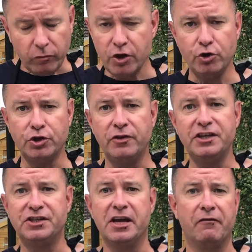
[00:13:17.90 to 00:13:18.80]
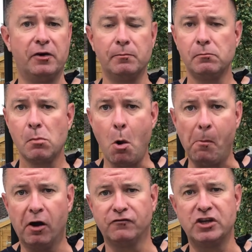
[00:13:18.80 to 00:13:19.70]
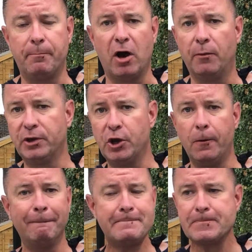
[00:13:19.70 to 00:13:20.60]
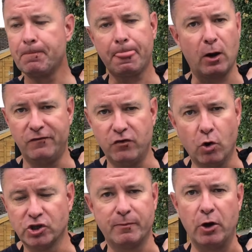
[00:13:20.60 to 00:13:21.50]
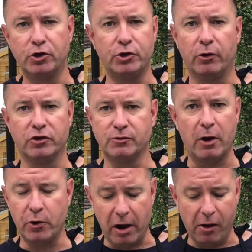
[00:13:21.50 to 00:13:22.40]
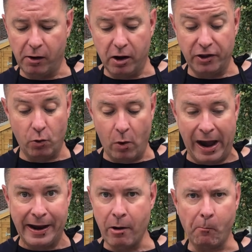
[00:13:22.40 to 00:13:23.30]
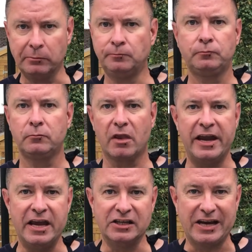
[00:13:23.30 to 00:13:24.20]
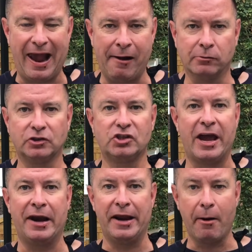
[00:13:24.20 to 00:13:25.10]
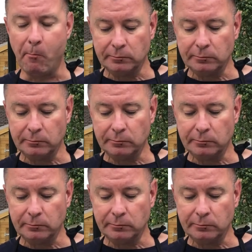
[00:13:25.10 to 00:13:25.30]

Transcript: you could do these in the oven, offset barbecue, or if you've got a smoker, do it on the smoker. Either way, it is outstanding.